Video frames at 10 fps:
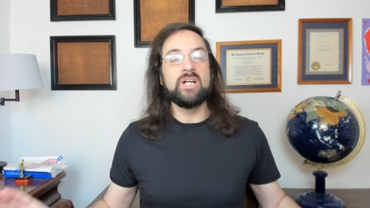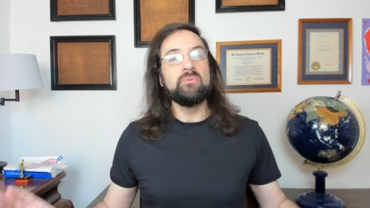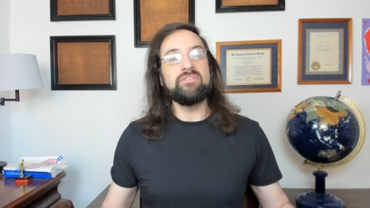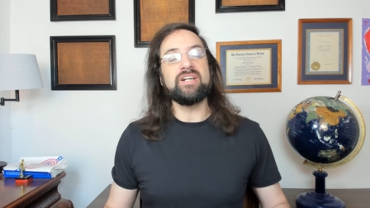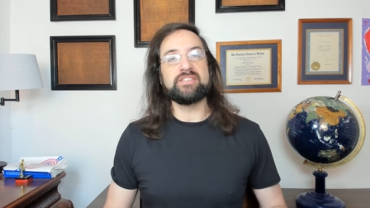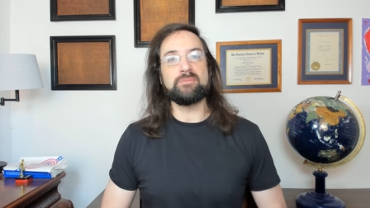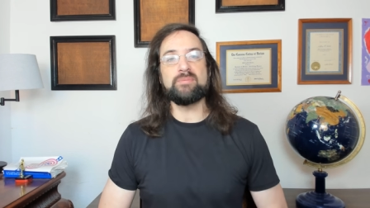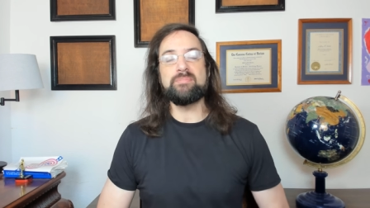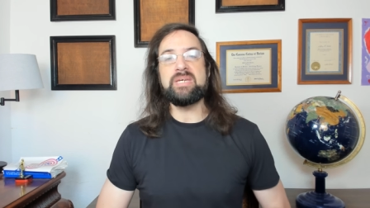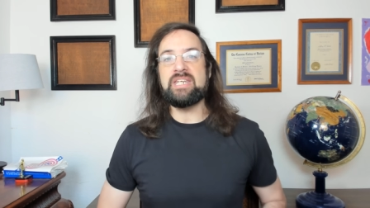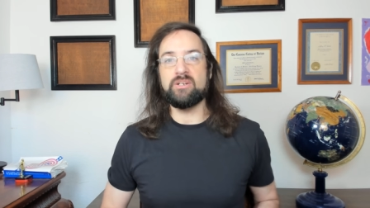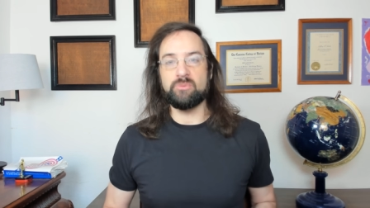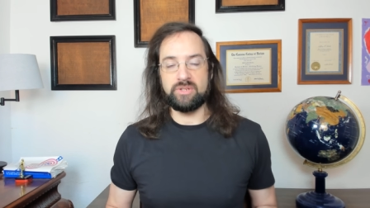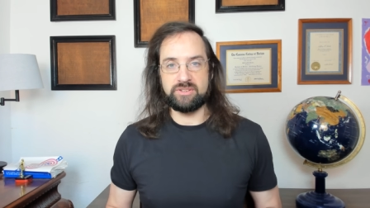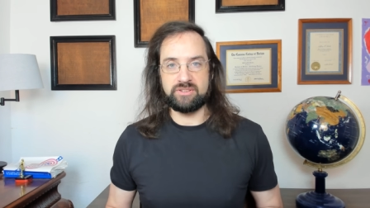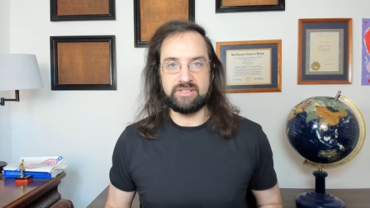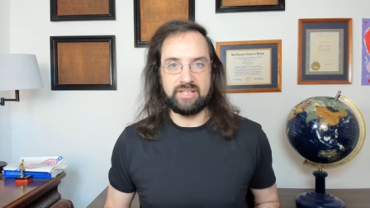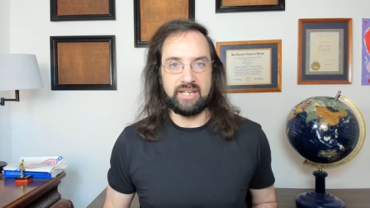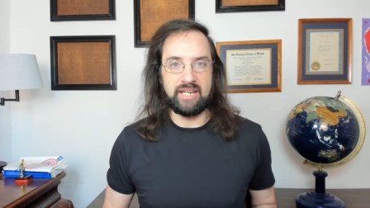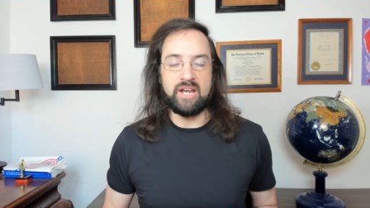We've got some immediate risks to
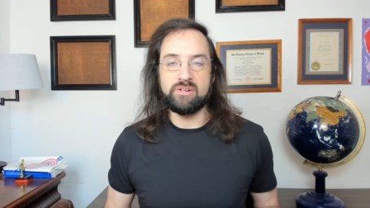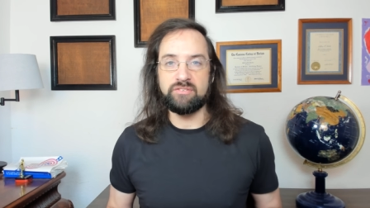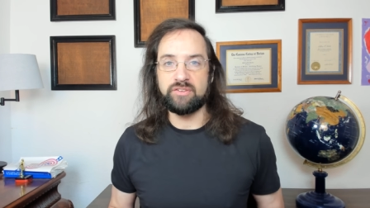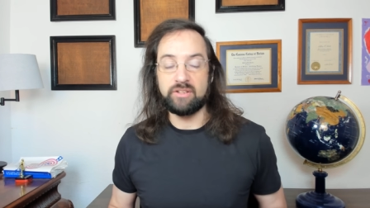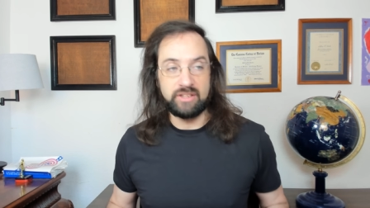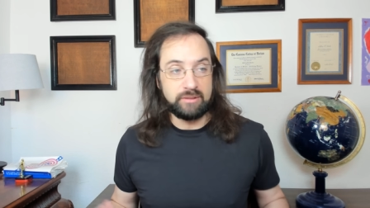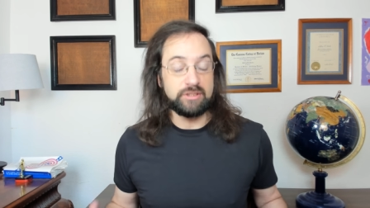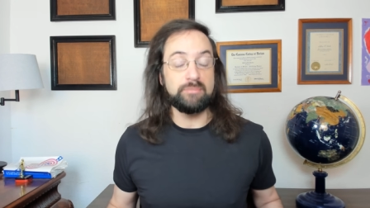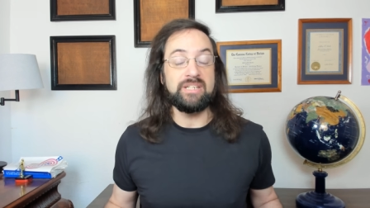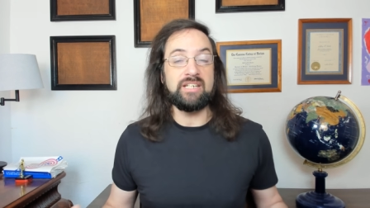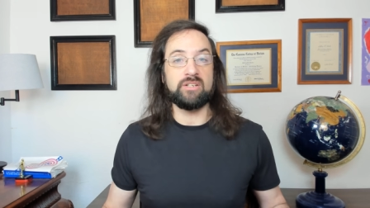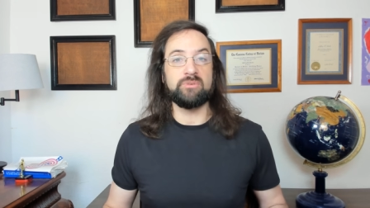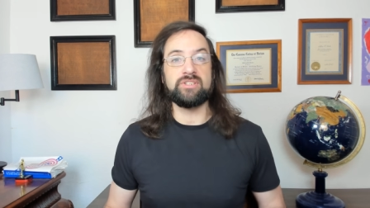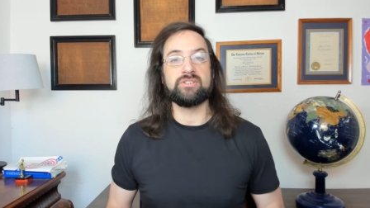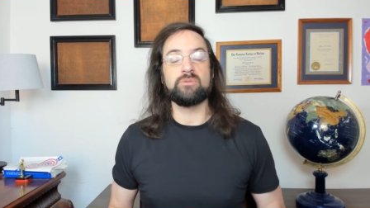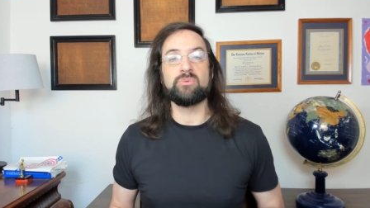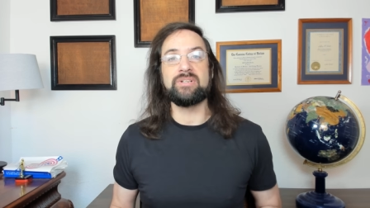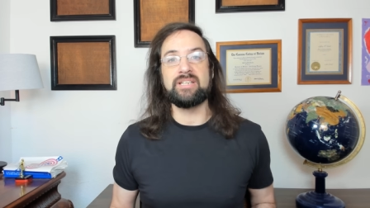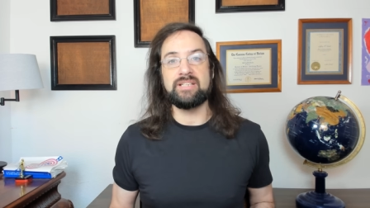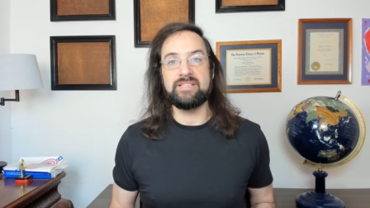take care of here, and it's immediate risks to
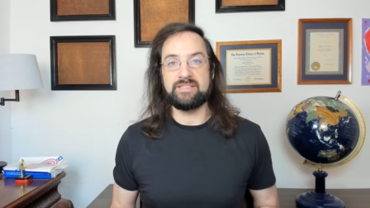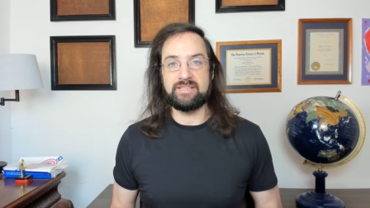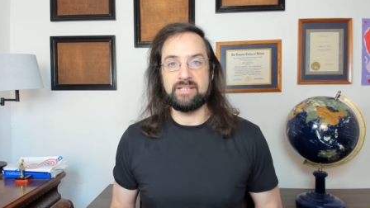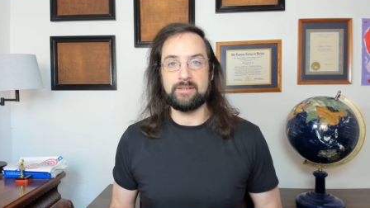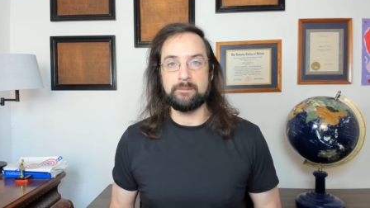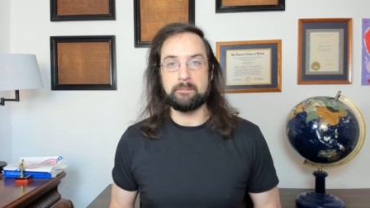really consider.